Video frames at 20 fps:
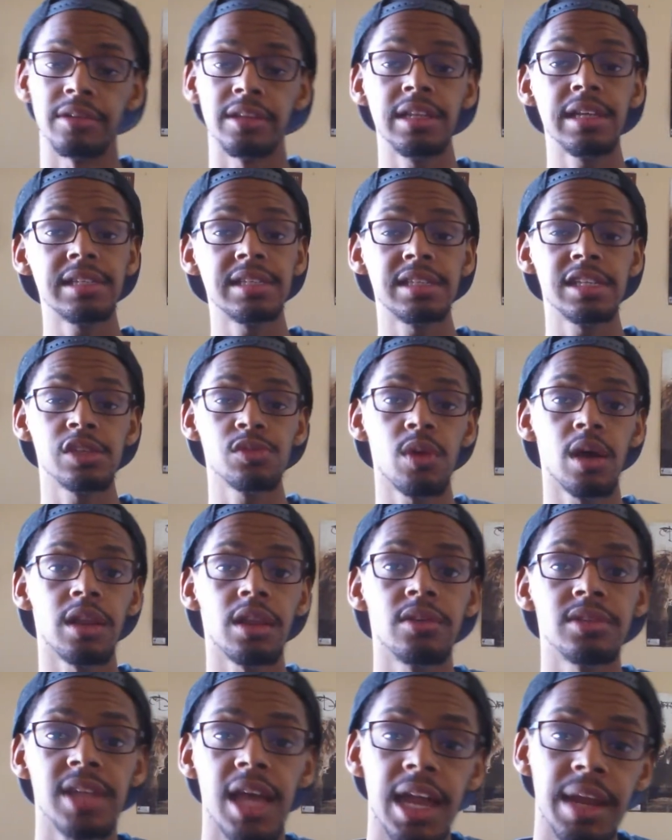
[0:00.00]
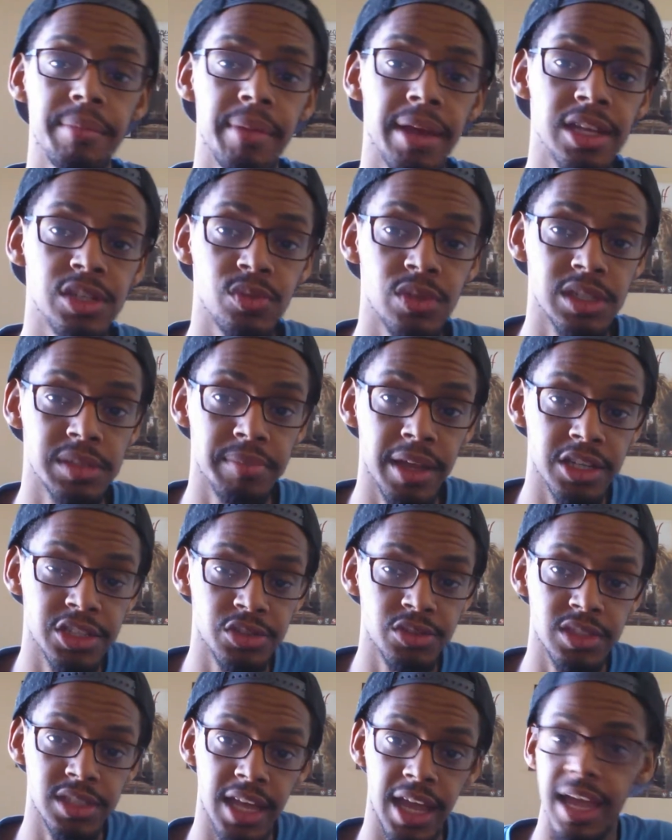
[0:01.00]
This is one of those animes which
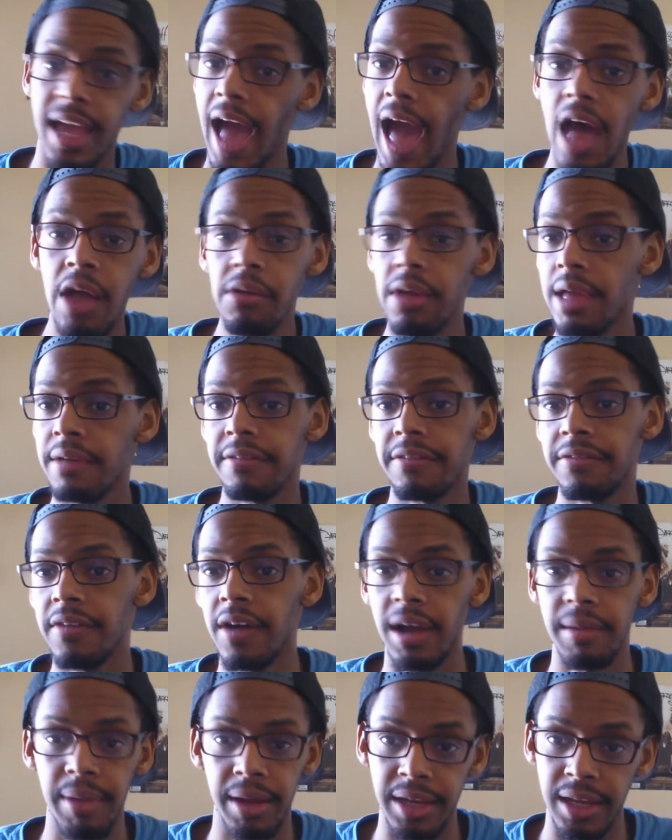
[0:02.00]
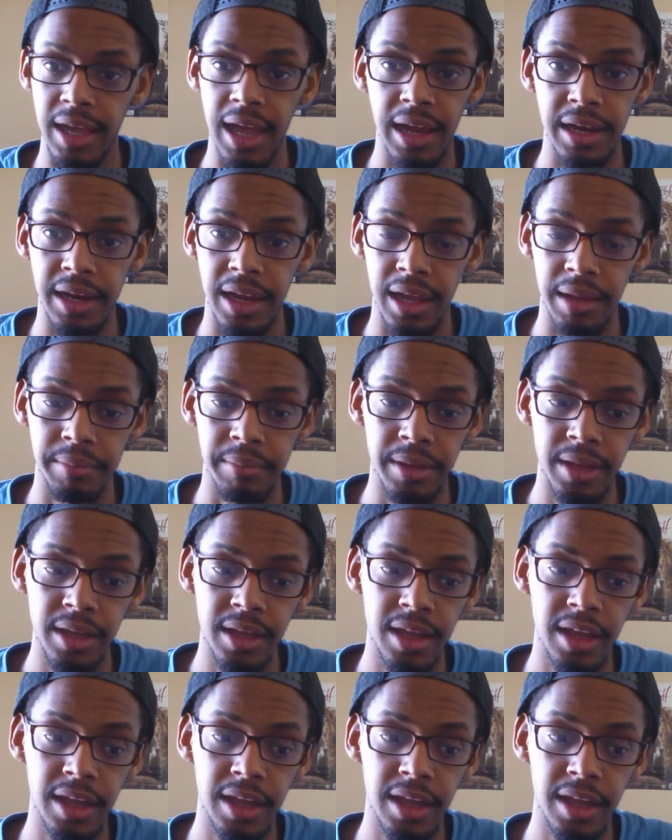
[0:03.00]
makes you say, I don't give a fuck about the goddamn